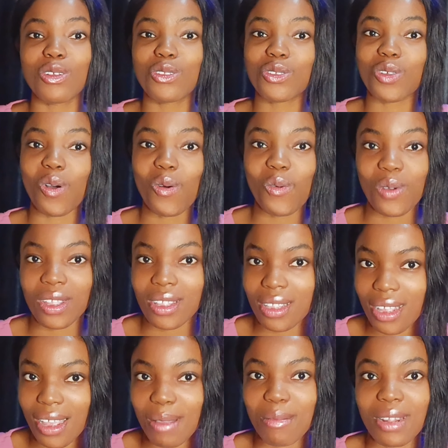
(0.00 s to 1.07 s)
You talk
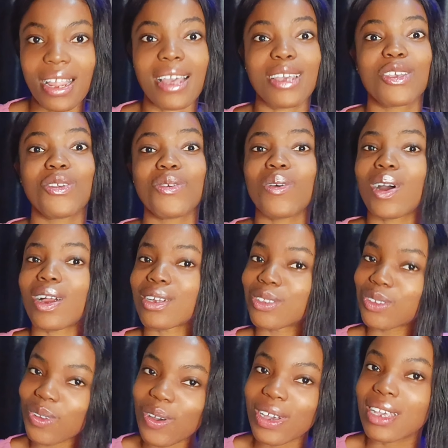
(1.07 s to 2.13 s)
with them like you
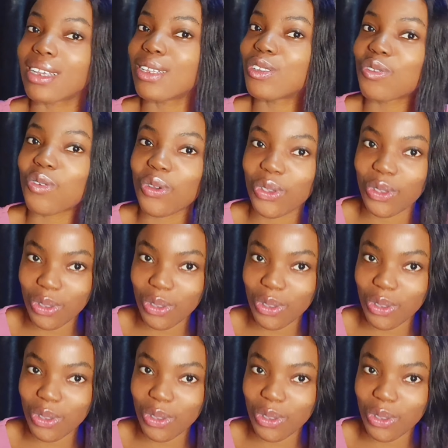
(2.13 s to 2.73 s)
are talking to